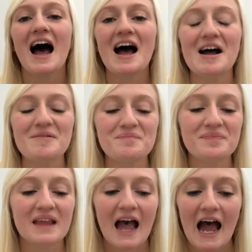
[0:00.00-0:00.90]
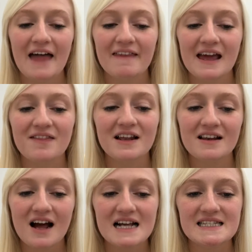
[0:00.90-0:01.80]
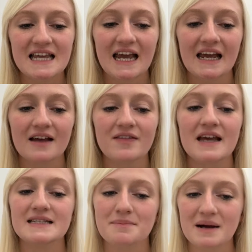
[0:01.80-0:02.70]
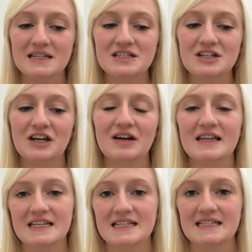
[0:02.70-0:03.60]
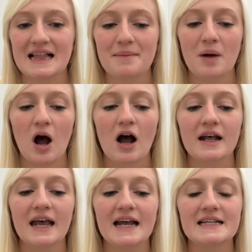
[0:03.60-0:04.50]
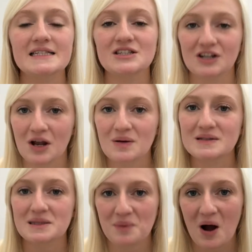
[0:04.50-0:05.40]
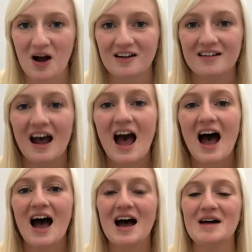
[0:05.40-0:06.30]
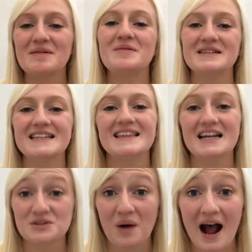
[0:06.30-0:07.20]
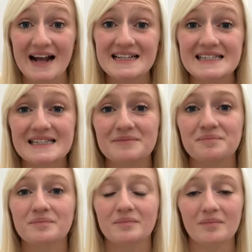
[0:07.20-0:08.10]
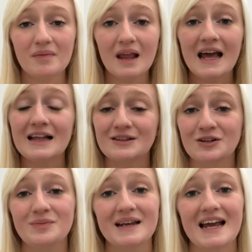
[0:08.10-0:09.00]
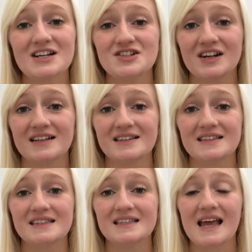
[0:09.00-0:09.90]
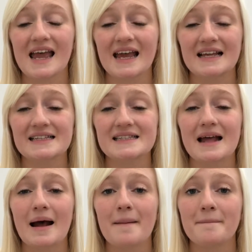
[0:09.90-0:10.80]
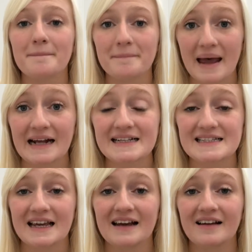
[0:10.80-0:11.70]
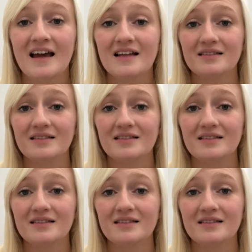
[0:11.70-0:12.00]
And then the last thing that is a must do in the Disneyland park is to close the park. And we did that twice. Illuminations is amazing.